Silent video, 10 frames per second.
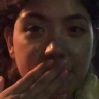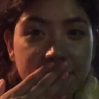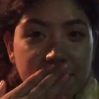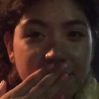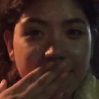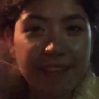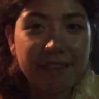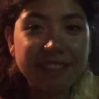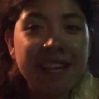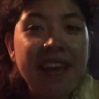Excuse my
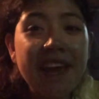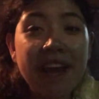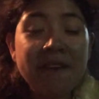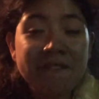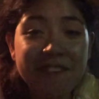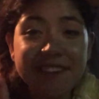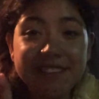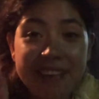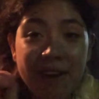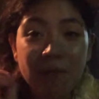language. I
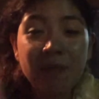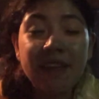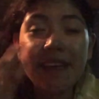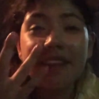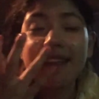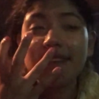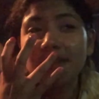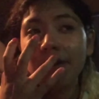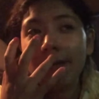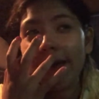freaked out like
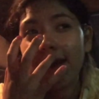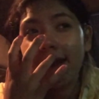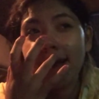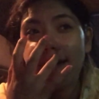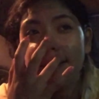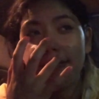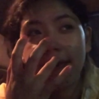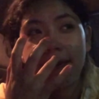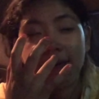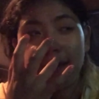so bad. And I was
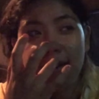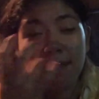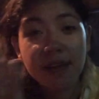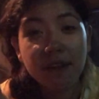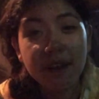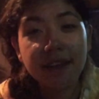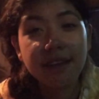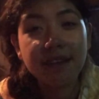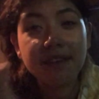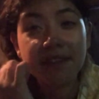like, I'm about to cry.
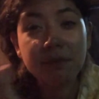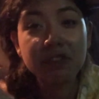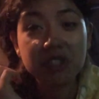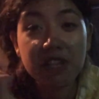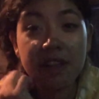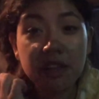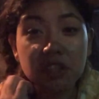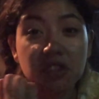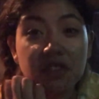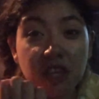Someone literally
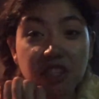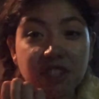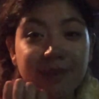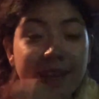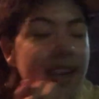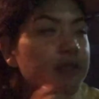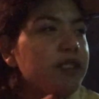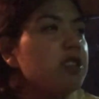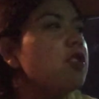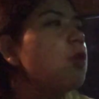just touched me. And it
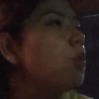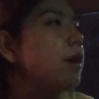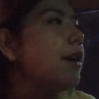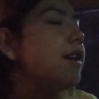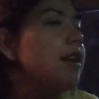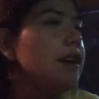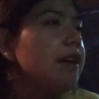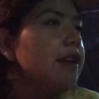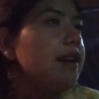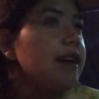was so weird.
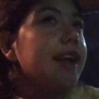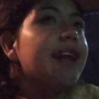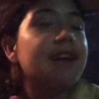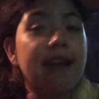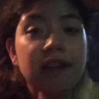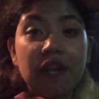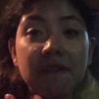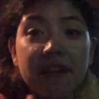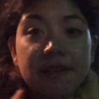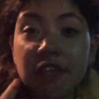Like I never